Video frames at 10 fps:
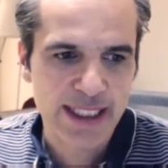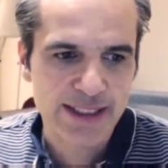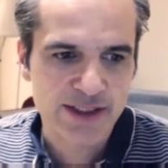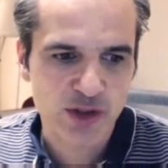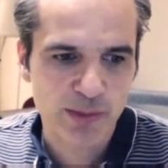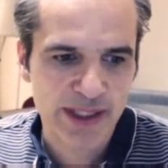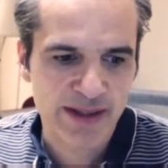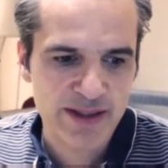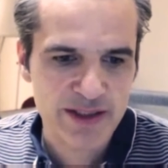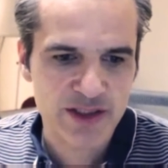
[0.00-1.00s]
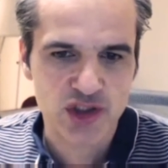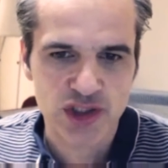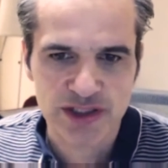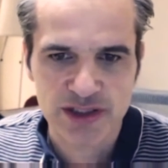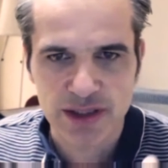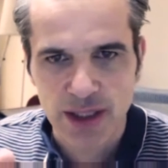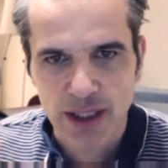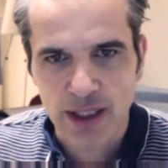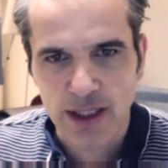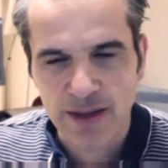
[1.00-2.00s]
So, but this is just
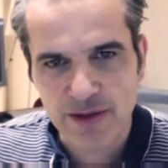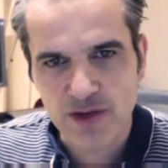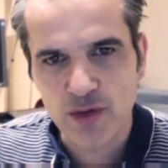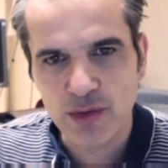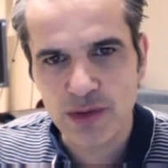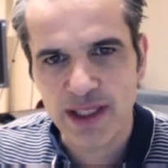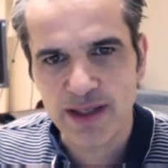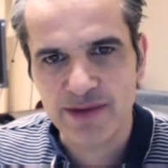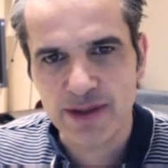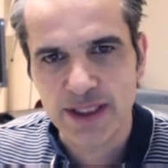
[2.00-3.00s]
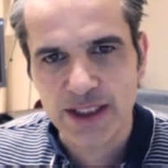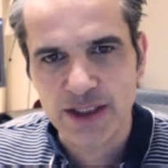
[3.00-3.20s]
the tool level.